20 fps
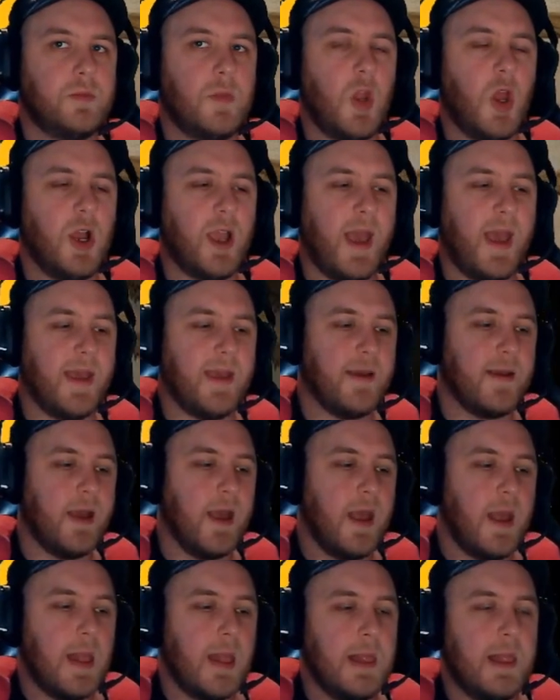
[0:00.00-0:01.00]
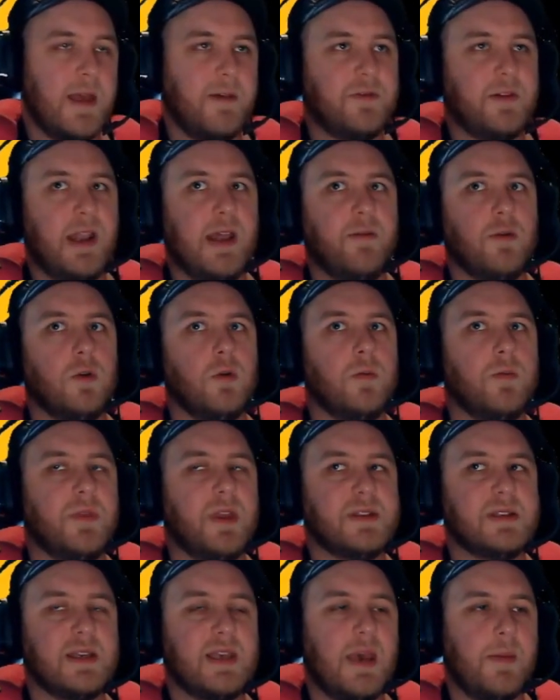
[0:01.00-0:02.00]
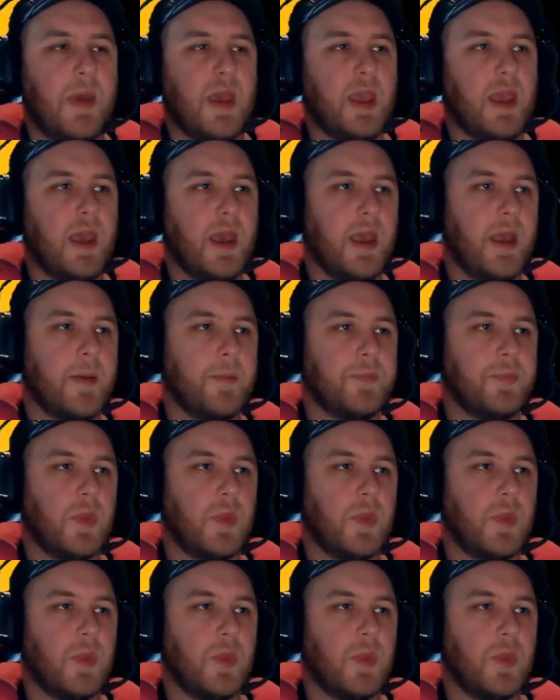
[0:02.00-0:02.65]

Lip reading: Okay, lift level. There's a gimmick here.